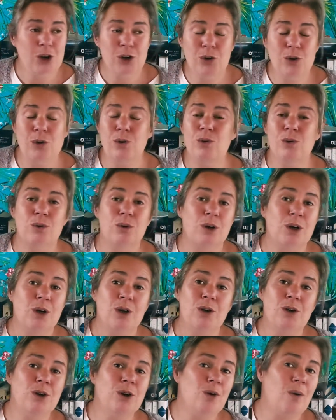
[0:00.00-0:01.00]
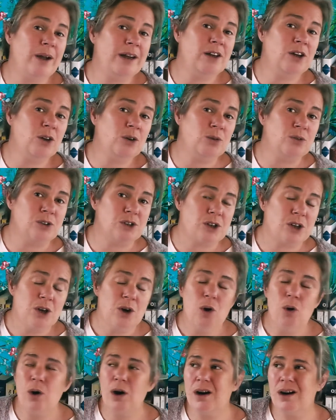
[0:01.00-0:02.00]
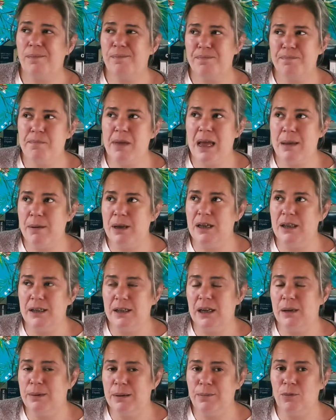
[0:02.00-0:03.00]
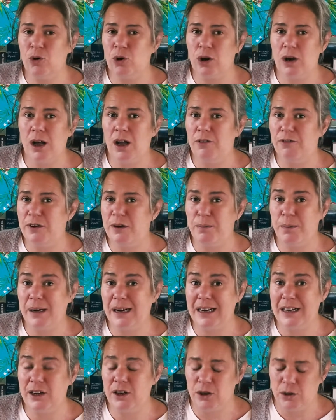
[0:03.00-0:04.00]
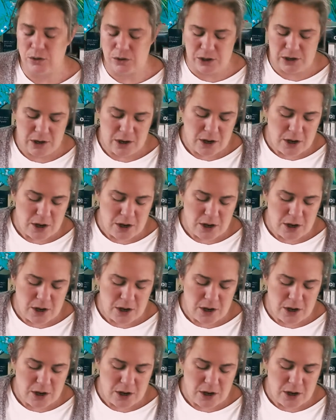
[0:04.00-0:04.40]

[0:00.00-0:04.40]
No, no, I don't. Or maybe a little bit more often, but I don't.